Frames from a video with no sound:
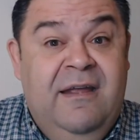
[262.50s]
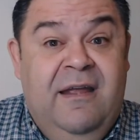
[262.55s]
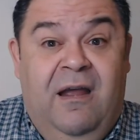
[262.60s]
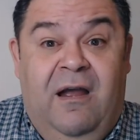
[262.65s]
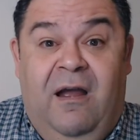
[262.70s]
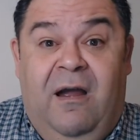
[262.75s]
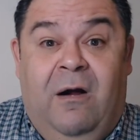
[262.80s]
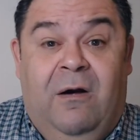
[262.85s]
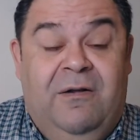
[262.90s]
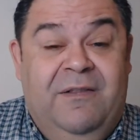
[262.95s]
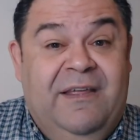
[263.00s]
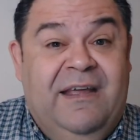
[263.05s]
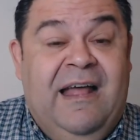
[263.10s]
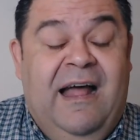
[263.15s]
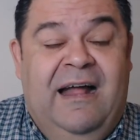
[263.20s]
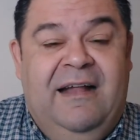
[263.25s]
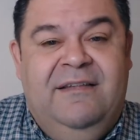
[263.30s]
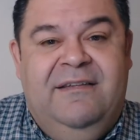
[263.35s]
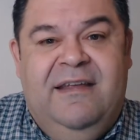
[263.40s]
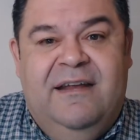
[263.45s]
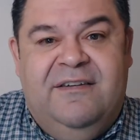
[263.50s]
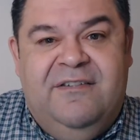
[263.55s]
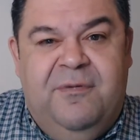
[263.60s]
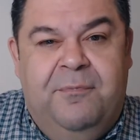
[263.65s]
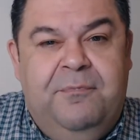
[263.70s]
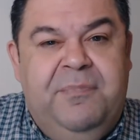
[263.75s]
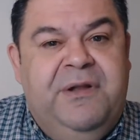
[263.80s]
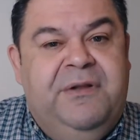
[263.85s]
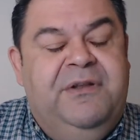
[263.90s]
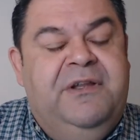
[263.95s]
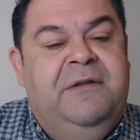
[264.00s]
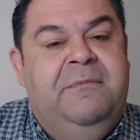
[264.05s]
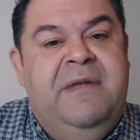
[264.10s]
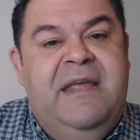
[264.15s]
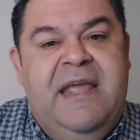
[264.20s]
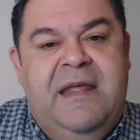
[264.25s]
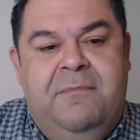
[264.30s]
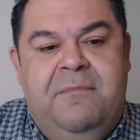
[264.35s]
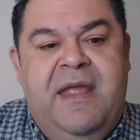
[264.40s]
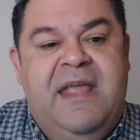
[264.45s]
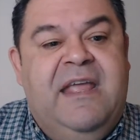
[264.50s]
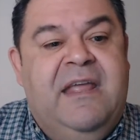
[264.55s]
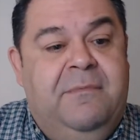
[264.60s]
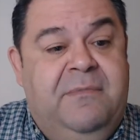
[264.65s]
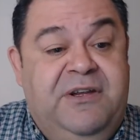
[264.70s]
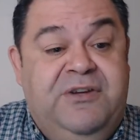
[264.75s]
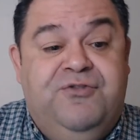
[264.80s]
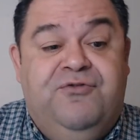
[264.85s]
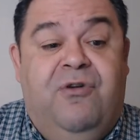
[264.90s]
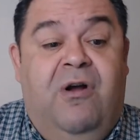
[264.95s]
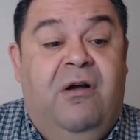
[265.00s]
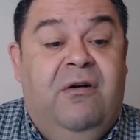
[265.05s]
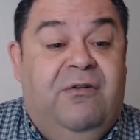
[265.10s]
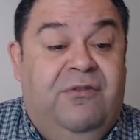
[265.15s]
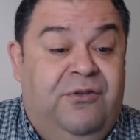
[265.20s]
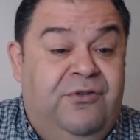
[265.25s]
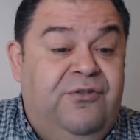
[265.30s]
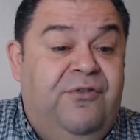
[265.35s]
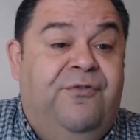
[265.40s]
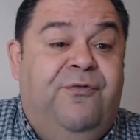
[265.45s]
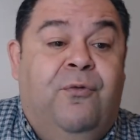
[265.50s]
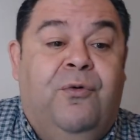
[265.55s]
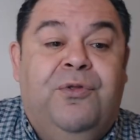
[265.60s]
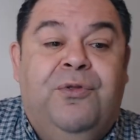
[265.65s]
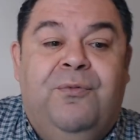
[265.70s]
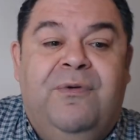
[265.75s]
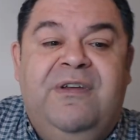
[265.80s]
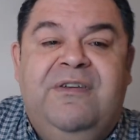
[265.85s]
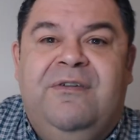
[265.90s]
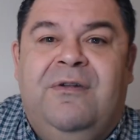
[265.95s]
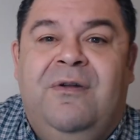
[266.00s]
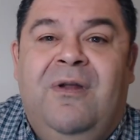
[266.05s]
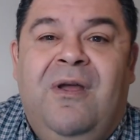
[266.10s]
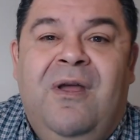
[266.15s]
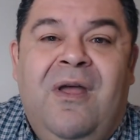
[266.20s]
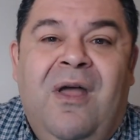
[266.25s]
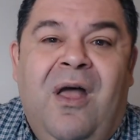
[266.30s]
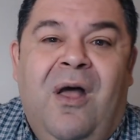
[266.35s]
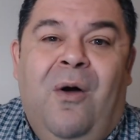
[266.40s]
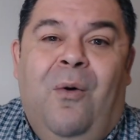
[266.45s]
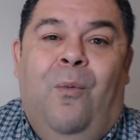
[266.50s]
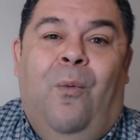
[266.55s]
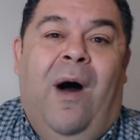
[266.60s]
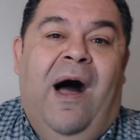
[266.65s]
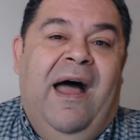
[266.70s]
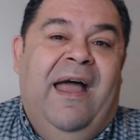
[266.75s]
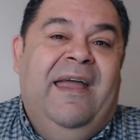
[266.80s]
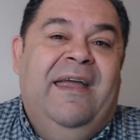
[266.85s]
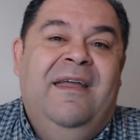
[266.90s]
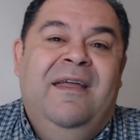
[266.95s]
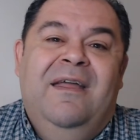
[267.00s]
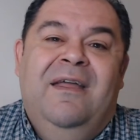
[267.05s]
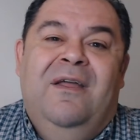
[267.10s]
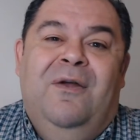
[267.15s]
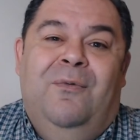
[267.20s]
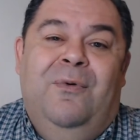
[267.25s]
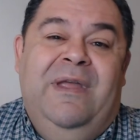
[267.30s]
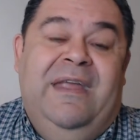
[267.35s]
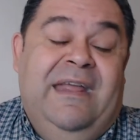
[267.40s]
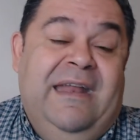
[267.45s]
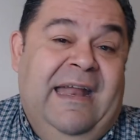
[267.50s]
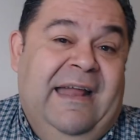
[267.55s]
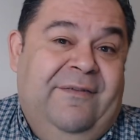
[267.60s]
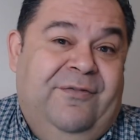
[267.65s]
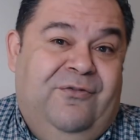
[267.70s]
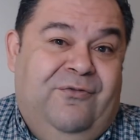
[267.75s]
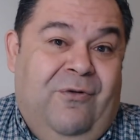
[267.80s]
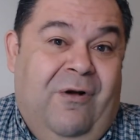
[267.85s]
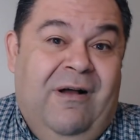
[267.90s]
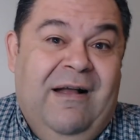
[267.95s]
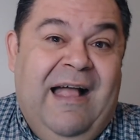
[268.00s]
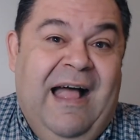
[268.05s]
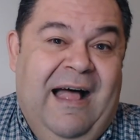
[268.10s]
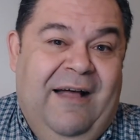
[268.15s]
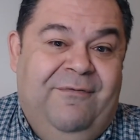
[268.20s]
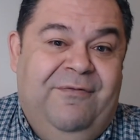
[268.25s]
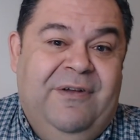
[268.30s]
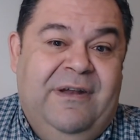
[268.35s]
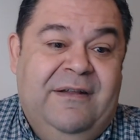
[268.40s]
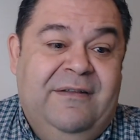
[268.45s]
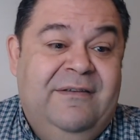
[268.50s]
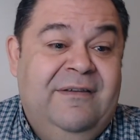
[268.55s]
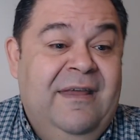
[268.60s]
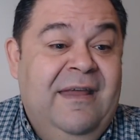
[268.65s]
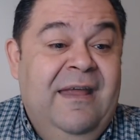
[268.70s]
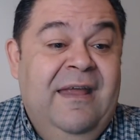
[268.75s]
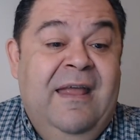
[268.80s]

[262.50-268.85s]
are in the context of building me and making me stronger. There's a fourth reason why we can have strong confidence.